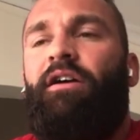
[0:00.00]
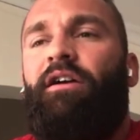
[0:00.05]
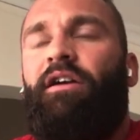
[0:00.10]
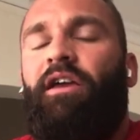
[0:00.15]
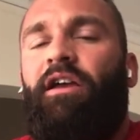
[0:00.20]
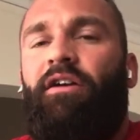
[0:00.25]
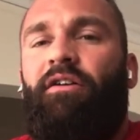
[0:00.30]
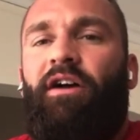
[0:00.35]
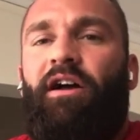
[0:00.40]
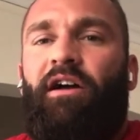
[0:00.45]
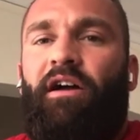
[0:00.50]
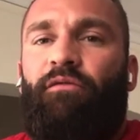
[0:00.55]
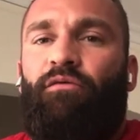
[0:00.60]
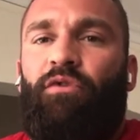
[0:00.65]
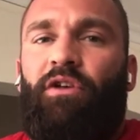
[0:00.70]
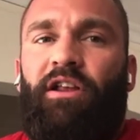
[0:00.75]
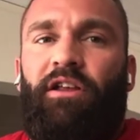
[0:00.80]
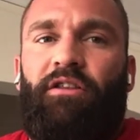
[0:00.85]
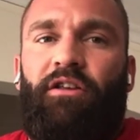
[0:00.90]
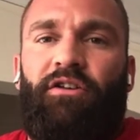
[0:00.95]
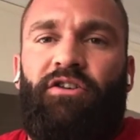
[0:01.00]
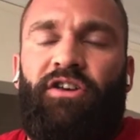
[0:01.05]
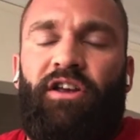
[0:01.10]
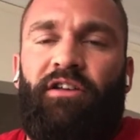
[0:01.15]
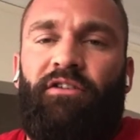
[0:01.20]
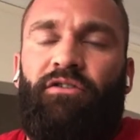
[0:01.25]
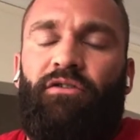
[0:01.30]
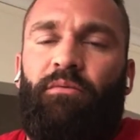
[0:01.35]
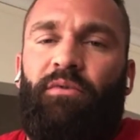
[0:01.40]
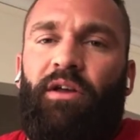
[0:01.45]
Here I have really the
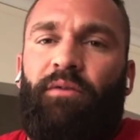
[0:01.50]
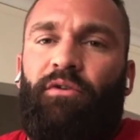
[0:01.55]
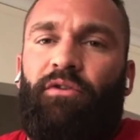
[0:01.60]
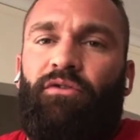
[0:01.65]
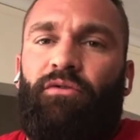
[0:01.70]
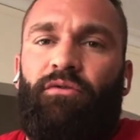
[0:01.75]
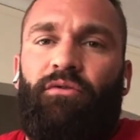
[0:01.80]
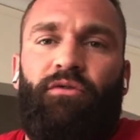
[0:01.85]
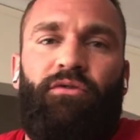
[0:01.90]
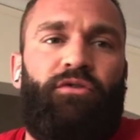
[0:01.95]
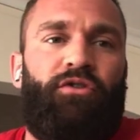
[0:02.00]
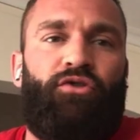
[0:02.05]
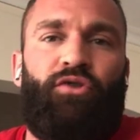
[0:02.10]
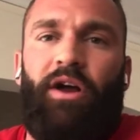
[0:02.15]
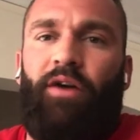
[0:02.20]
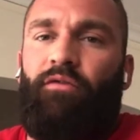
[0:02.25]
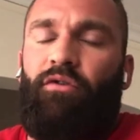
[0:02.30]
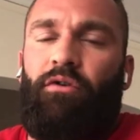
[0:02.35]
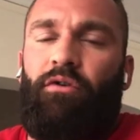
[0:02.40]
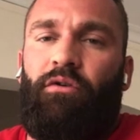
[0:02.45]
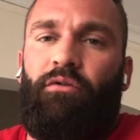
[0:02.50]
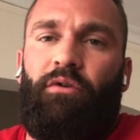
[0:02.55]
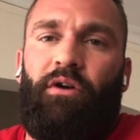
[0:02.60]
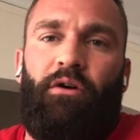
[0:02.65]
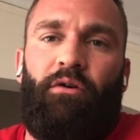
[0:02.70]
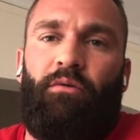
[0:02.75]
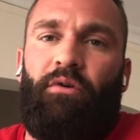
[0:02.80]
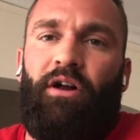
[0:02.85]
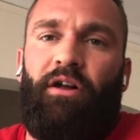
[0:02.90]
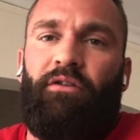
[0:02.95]
chance to be able to to travel
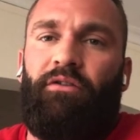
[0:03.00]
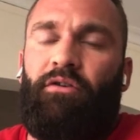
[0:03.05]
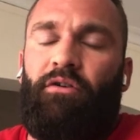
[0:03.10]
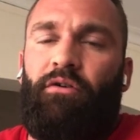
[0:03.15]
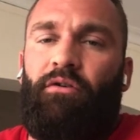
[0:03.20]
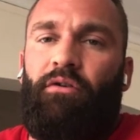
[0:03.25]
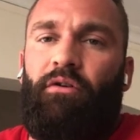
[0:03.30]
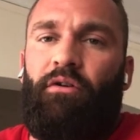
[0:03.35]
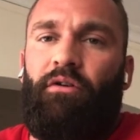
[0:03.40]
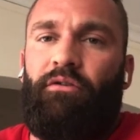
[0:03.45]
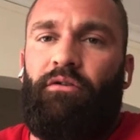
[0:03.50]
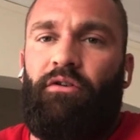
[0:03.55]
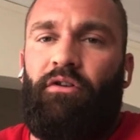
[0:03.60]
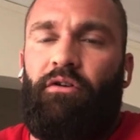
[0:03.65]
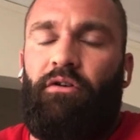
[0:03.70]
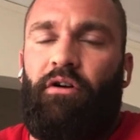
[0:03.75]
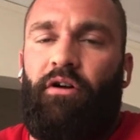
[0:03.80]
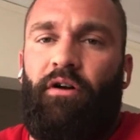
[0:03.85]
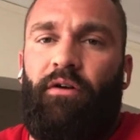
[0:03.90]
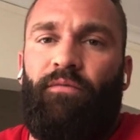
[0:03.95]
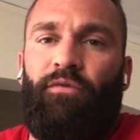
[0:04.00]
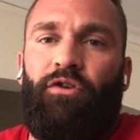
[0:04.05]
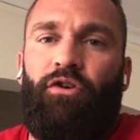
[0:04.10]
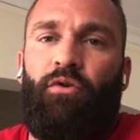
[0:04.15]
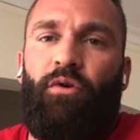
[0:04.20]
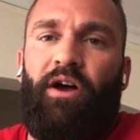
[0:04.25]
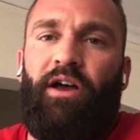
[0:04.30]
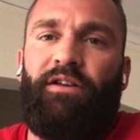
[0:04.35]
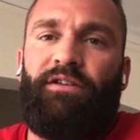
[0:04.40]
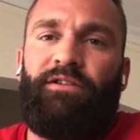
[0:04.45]
around the whole uh,
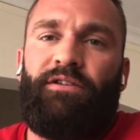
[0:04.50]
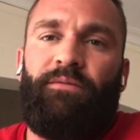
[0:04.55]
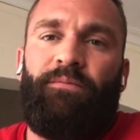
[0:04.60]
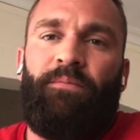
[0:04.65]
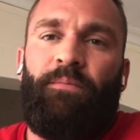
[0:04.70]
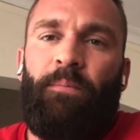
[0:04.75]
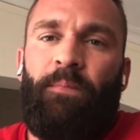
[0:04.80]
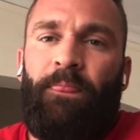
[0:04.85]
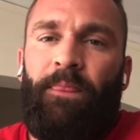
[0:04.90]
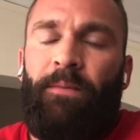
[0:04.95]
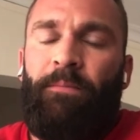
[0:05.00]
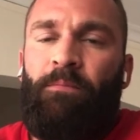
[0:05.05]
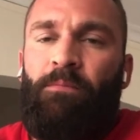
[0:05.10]
U S Yeah.